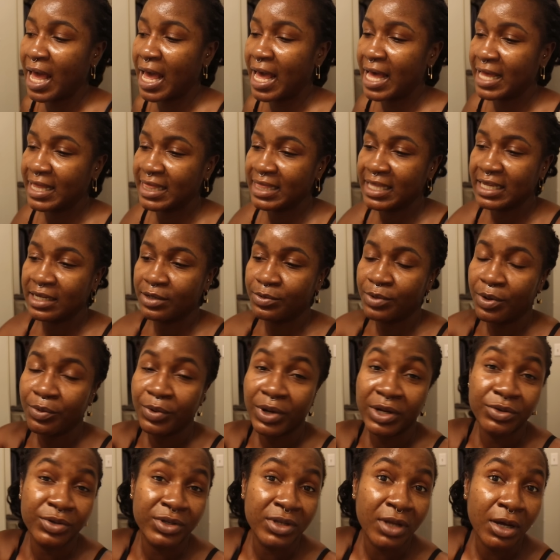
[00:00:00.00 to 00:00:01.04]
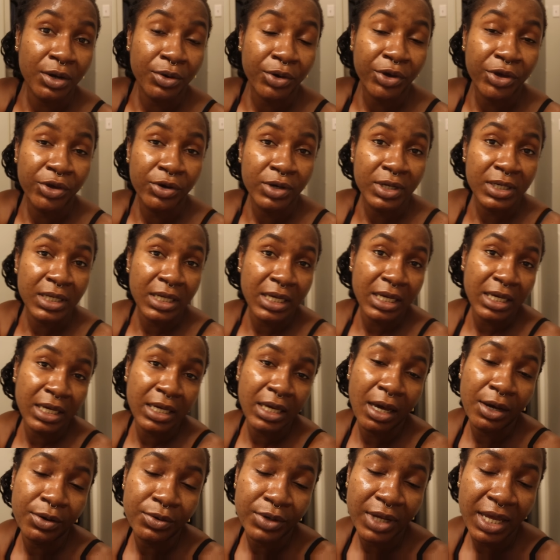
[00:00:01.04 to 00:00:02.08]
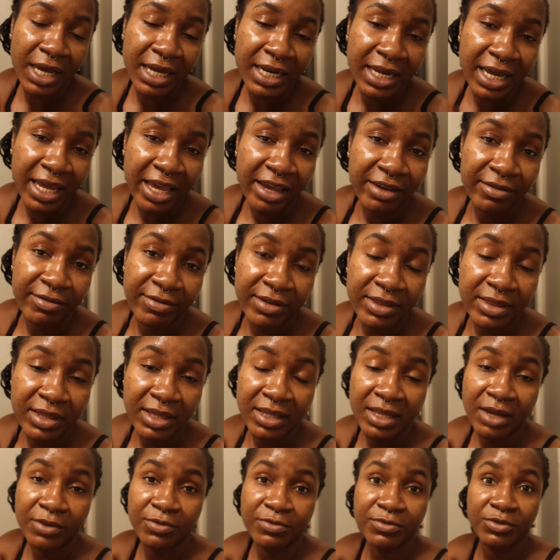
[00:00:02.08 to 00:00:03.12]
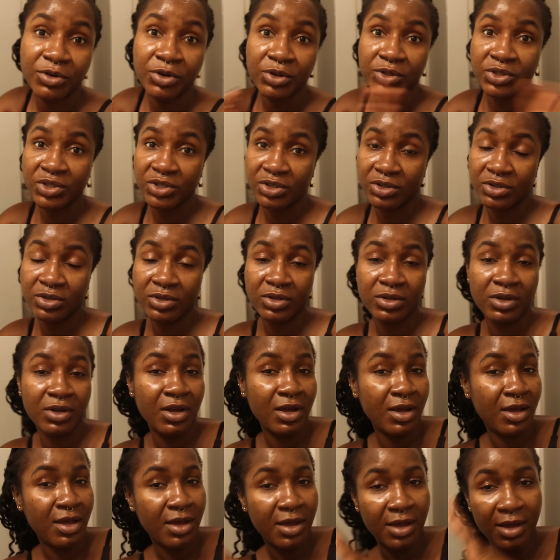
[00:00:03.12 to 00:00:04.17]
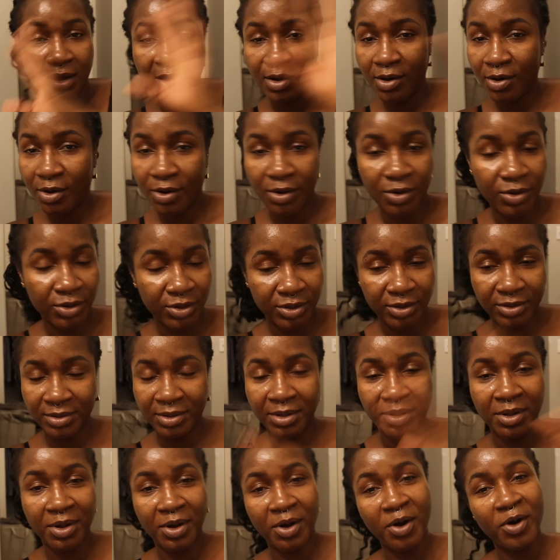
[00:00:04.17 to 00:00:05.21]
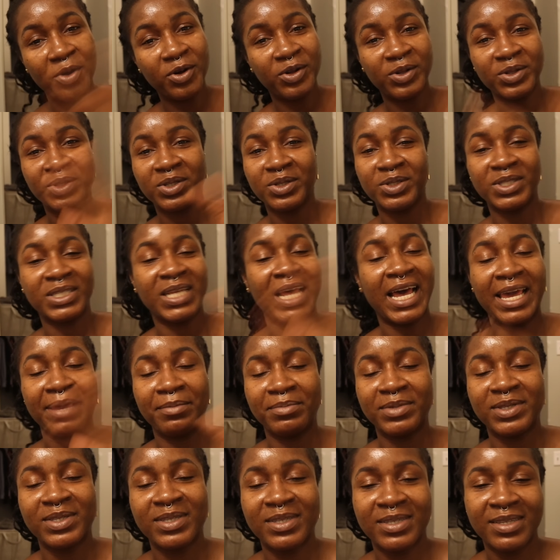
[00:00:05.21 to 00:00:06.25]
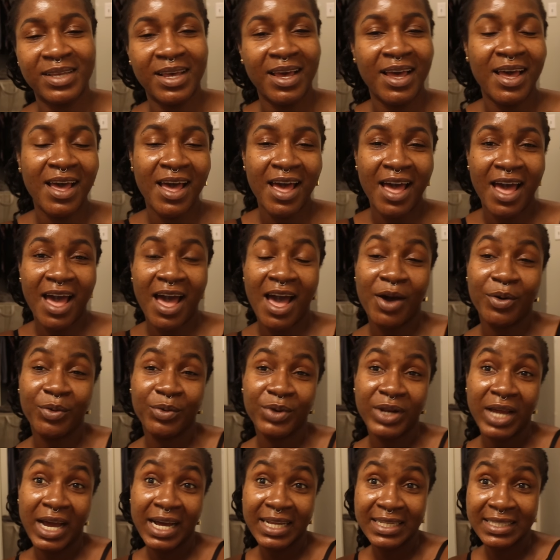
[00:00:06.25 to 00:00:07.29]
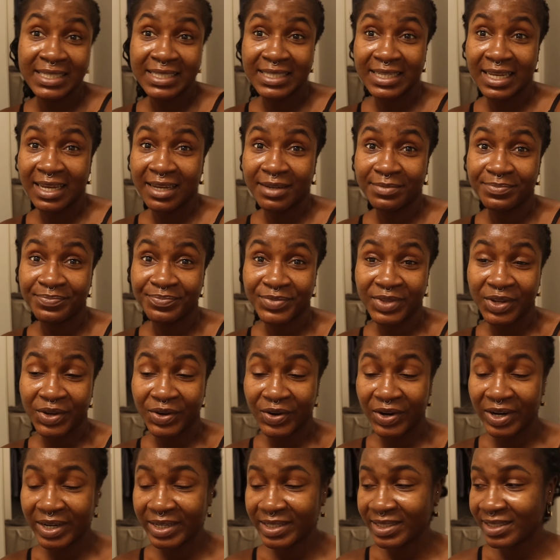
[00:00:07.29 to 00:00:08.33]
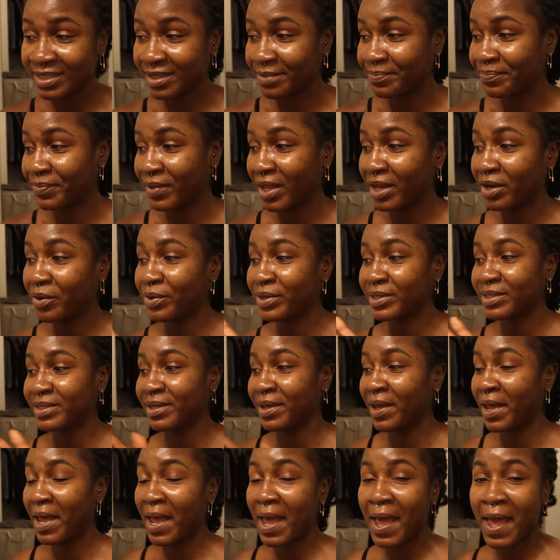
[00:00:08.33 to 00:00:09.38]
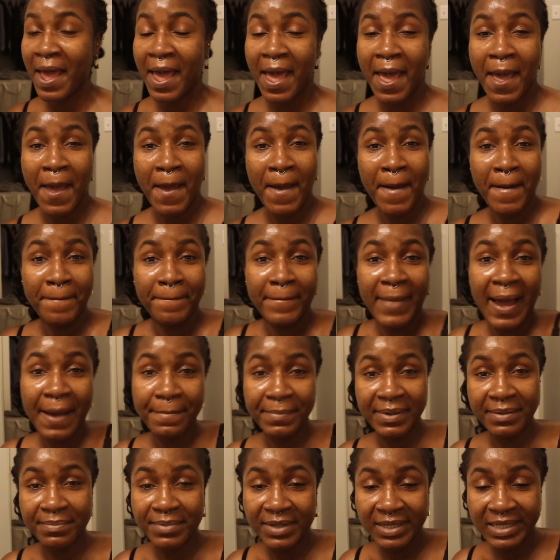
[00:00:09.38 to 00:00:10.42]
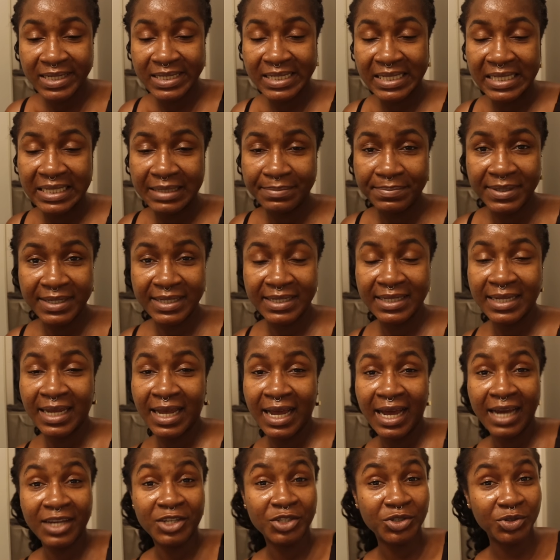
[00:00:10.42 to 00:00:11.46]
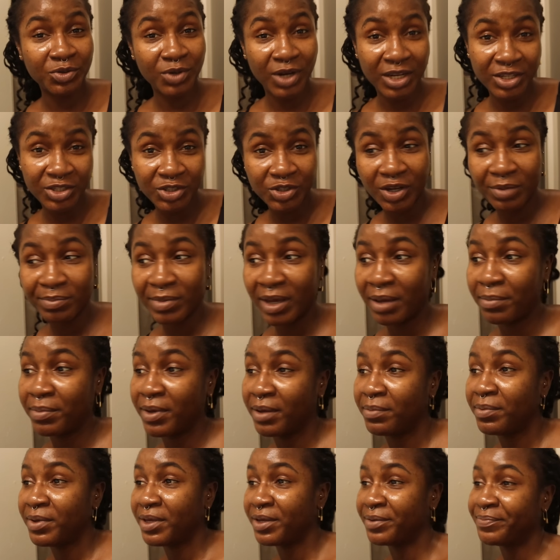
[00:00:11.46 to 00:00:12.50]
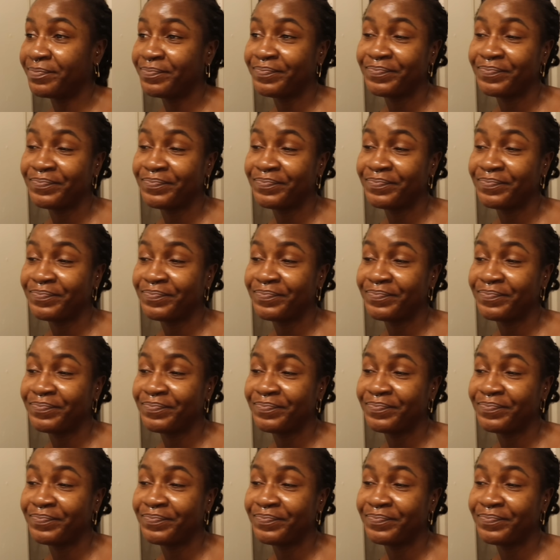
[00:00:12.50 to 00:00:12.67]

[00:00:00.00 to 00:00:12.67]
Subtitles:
And then when we are doing our Q&A, I'll gather everything that we've gotten all the times and would answer, all right? Anyways, my baby is sleeping. I should go and join my baby.